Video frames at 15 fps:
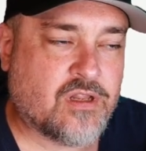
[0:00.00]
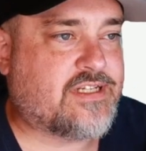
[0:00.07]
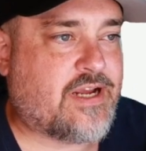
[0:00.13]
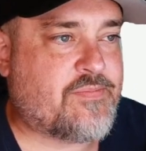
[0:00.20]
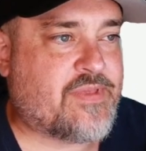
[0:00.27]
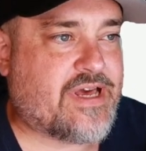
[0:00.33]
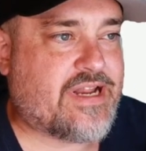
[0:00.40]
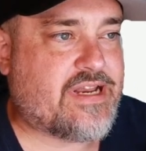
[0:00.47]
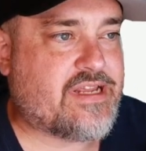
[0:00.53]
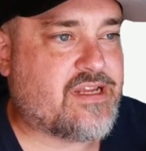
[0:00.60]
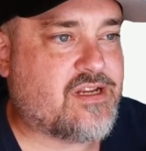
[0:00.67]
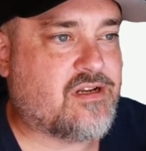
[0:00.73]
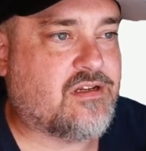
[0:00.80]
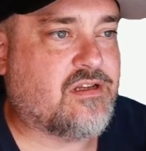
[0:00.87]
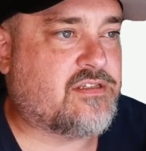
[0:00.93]
Type that
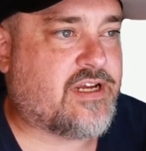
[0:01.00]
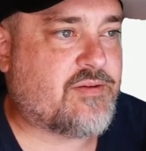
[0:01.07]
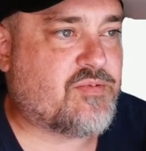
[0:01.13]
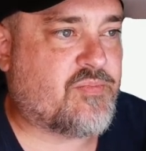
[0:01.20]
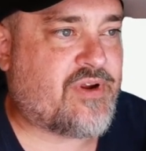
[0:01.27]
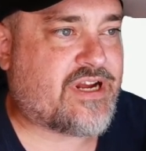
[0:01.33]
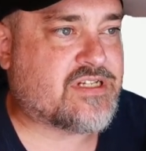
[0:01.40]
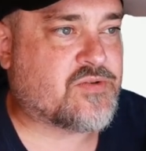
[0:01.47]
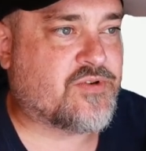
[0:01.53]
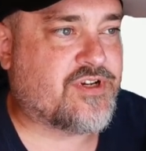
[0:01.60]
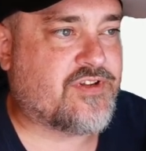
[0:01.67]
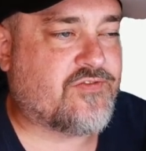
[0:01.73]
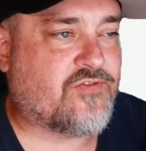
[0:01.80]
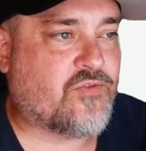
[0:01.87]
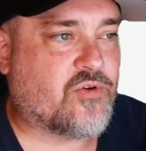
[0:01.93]
in, type your password
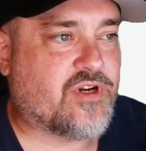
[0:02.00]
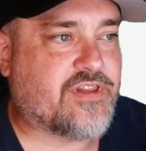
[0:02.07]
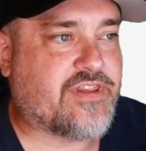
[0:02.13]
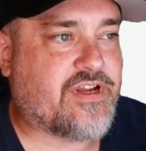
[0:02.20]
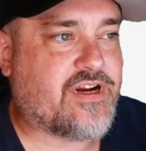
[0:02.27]
in for it